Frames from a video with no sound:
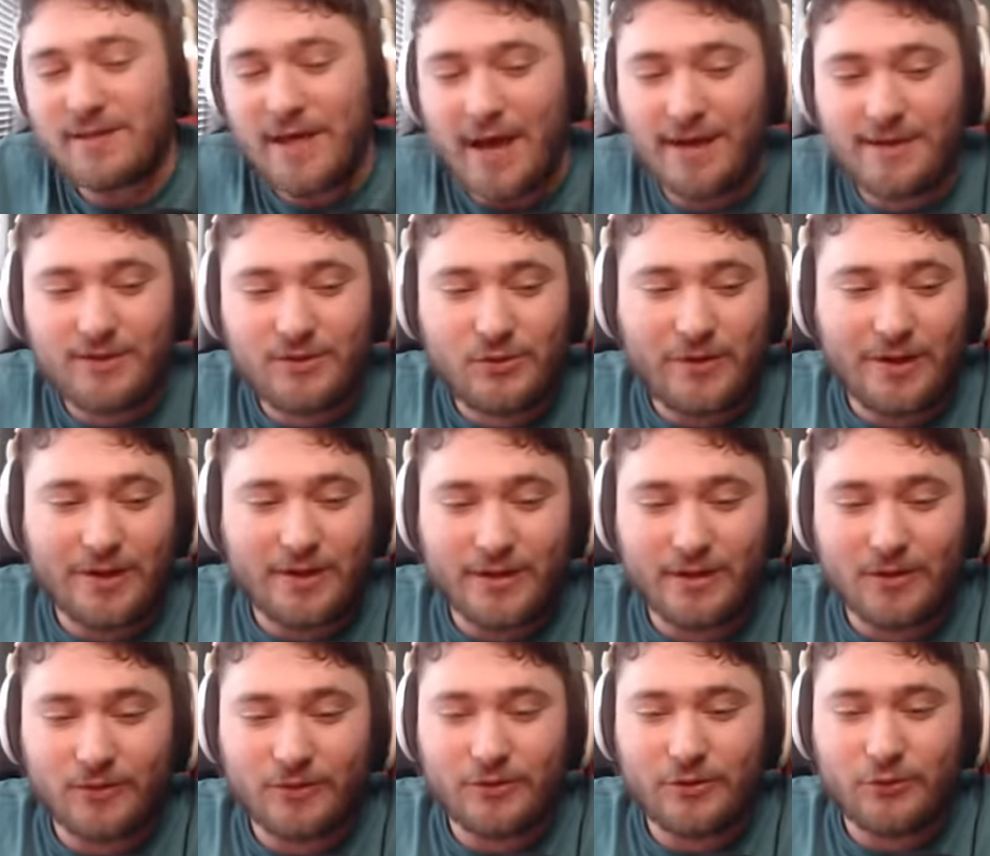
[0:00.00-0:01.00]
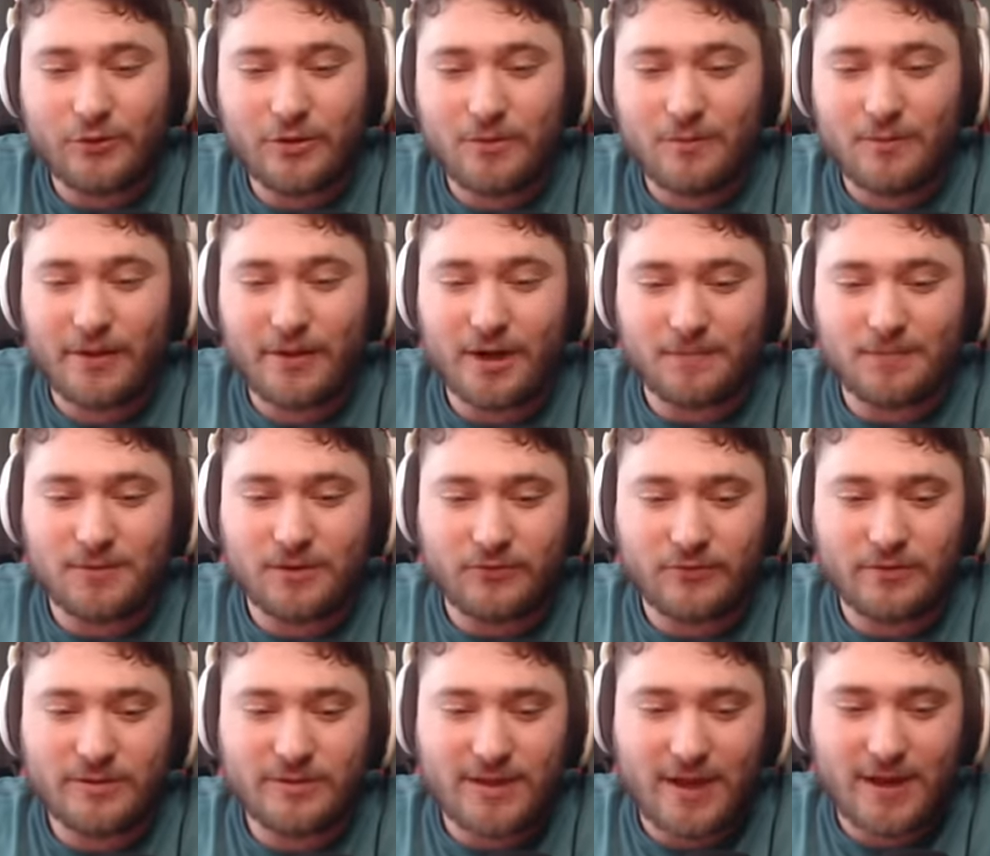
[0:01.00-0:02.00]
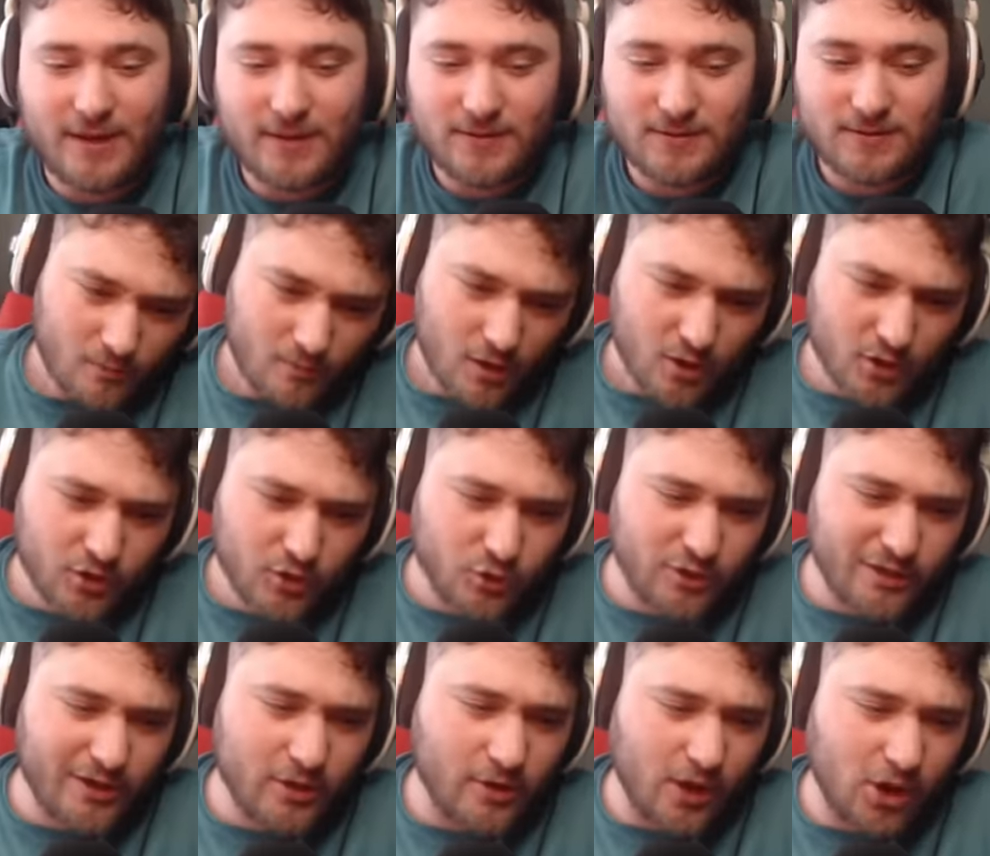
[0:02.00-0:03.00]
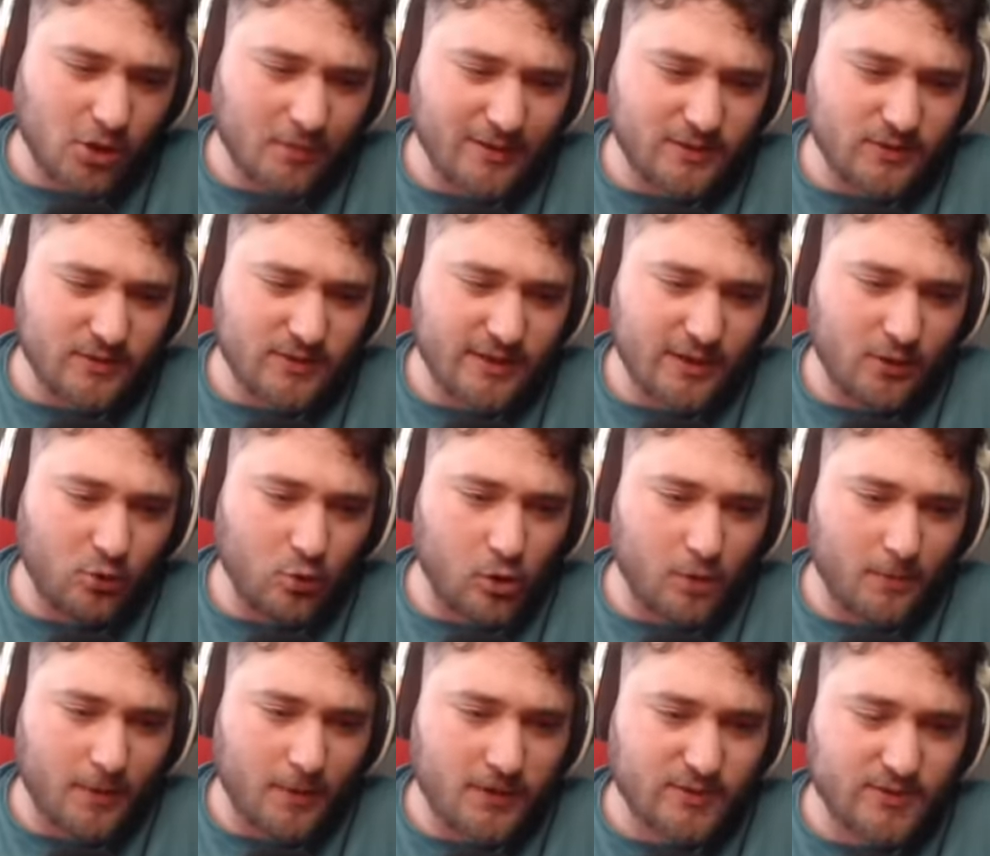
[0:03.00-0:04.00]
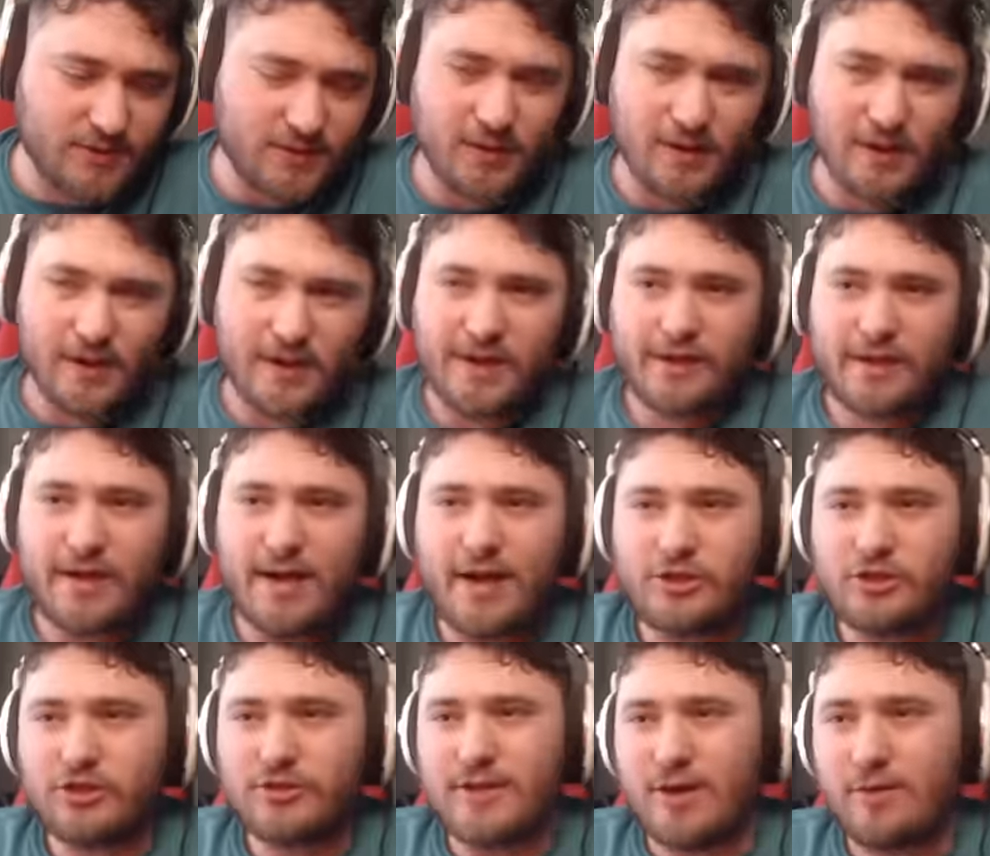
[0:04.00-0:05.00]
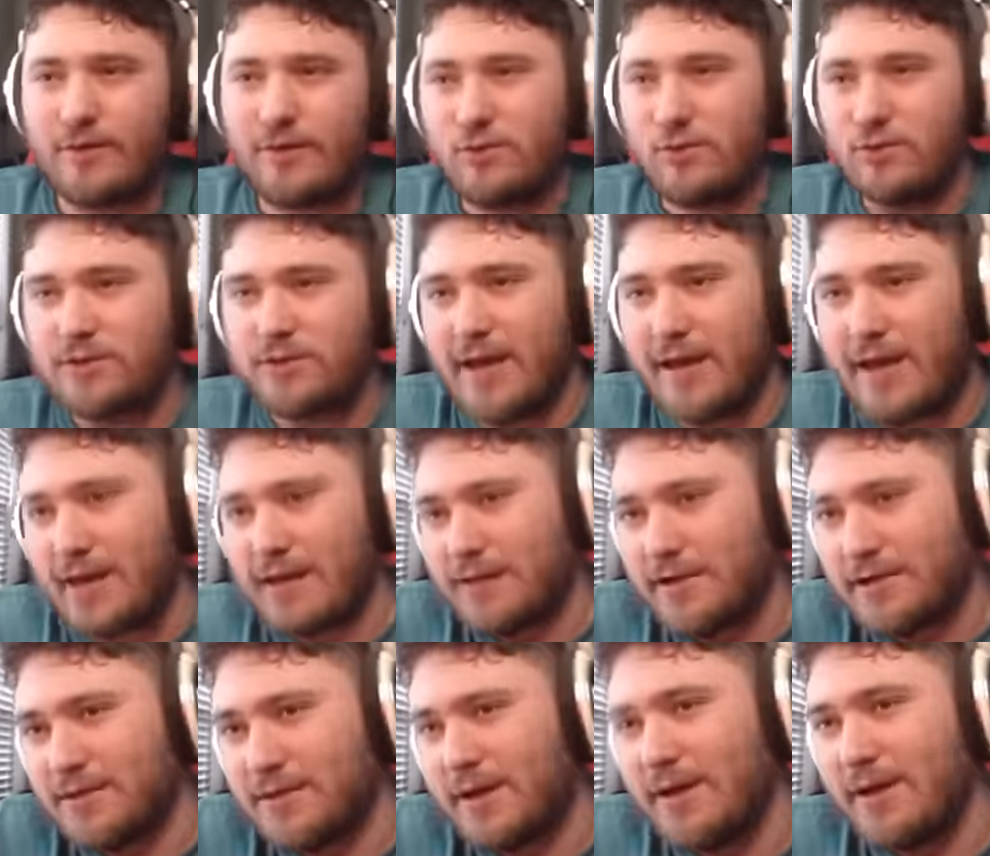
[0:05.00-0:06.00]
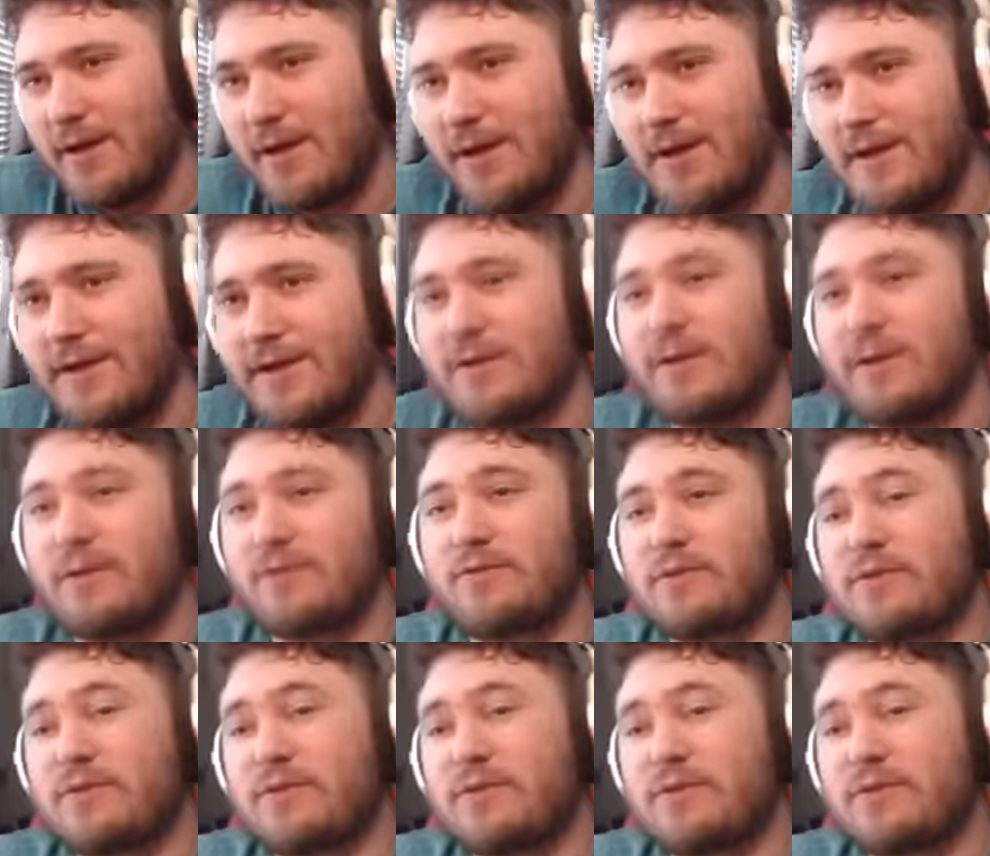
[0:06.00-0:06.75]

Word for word: as you get healed, you accumulate up to 3 stacks. Using your elemental skill or burst, cashes out your stacks, and gives